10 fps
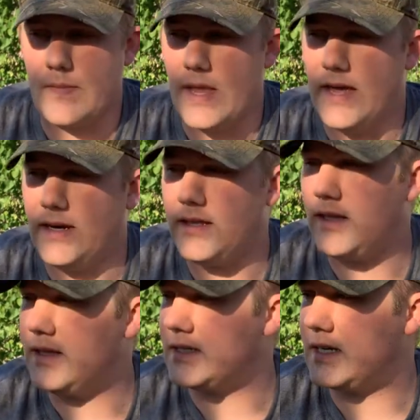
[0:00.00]

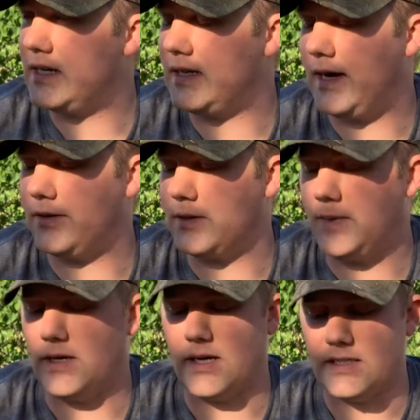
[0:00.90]
anything that's going to allow it to
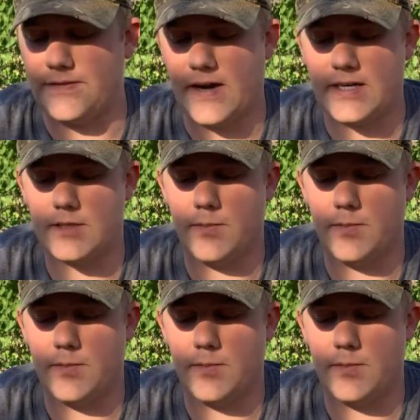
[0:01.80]
be a nice fast